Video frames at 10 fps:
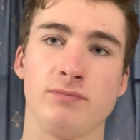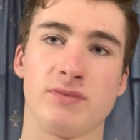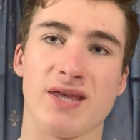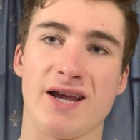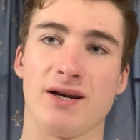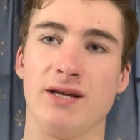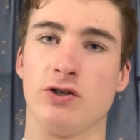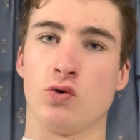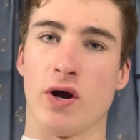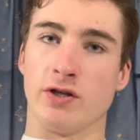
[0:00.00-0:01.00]
they could lead
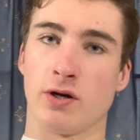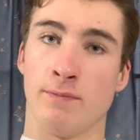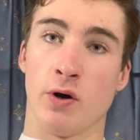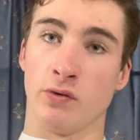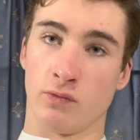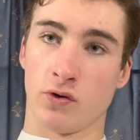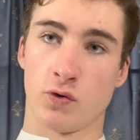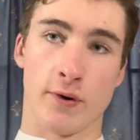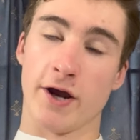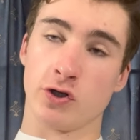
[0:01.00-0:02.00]
to greater component
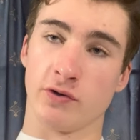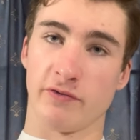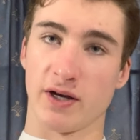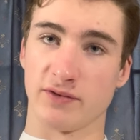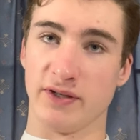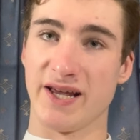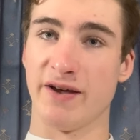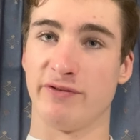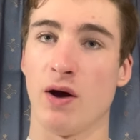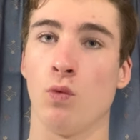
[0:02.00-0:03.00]
creation effectively
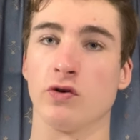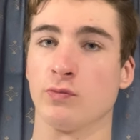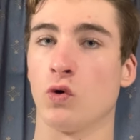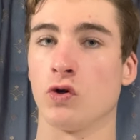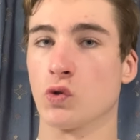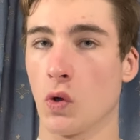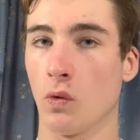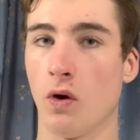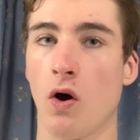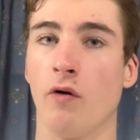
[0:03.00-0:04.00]
if there was more
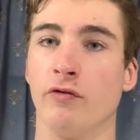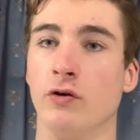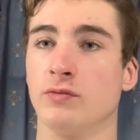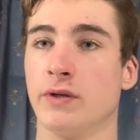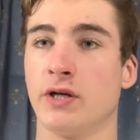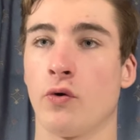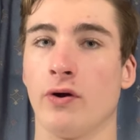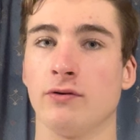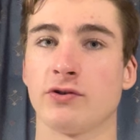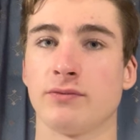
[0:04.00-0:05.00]
control of those
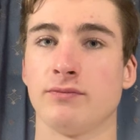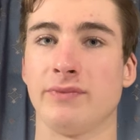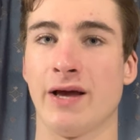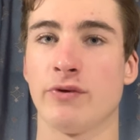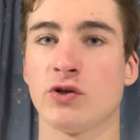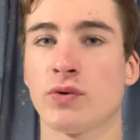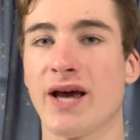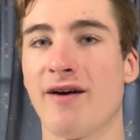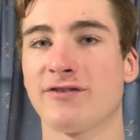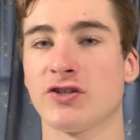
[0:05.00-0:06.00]
materials. Now this would
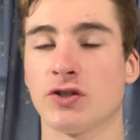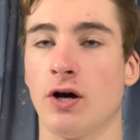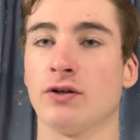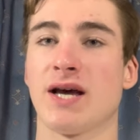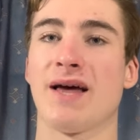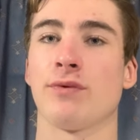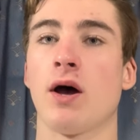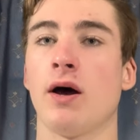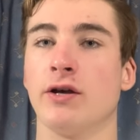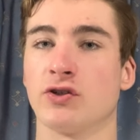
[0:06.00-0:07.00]
have to start at the
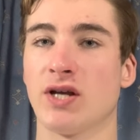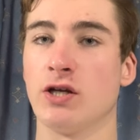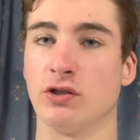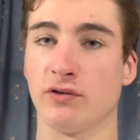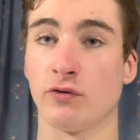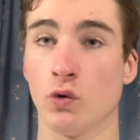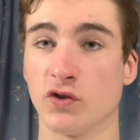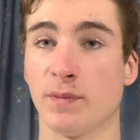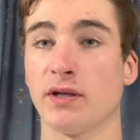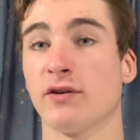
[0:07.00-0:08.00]
higher stages, of course,
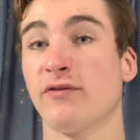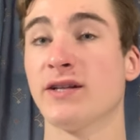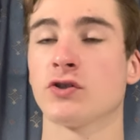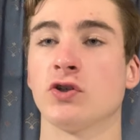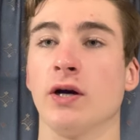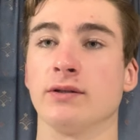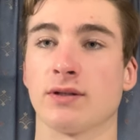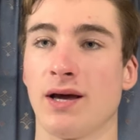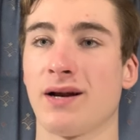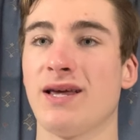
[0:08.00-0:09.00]
but defense
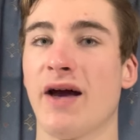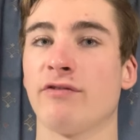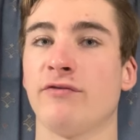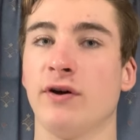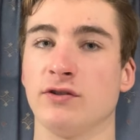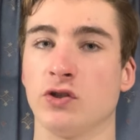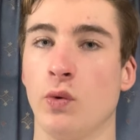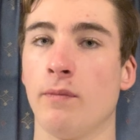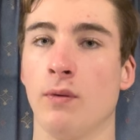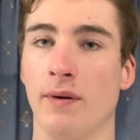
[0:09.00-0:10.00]
giants likely have the funds to
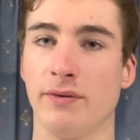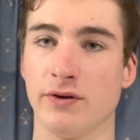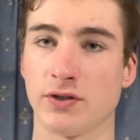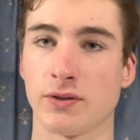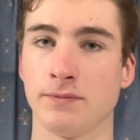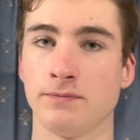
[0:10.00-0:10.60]
implement this.